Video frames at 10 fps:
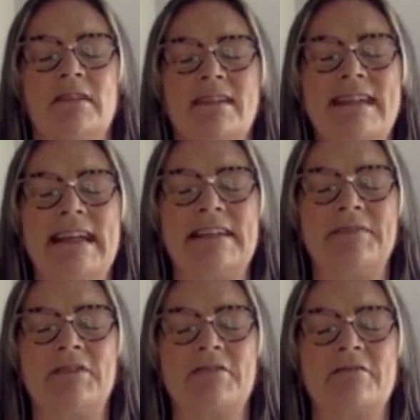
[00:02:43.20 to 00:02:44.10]
kind of
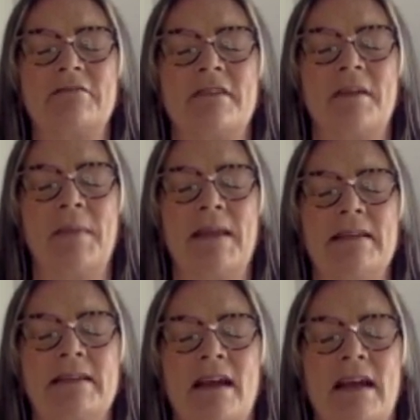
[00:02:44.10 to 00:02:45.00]

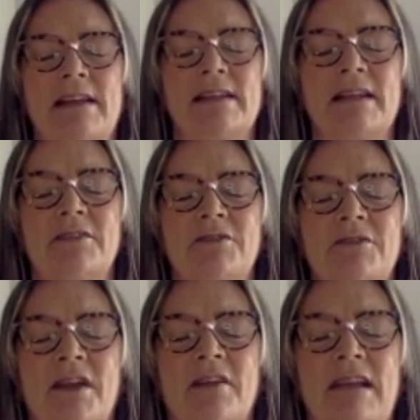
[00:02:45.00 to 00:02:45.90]
gripping tight? Can you
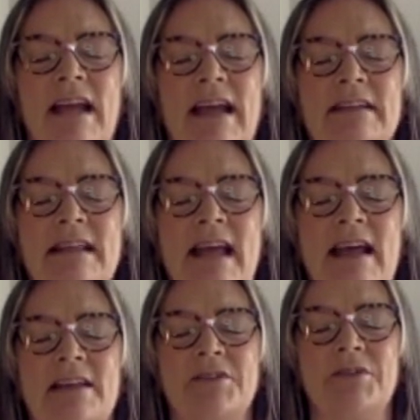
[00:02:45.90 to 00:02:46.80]
try and relax
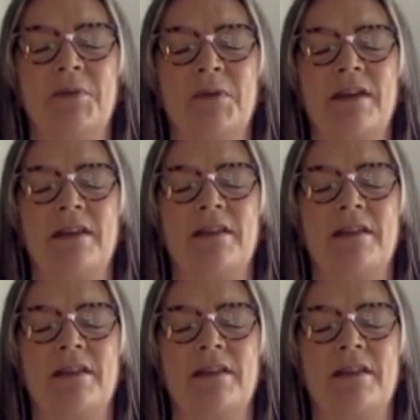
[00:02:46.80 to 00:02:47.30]
that as you breathe?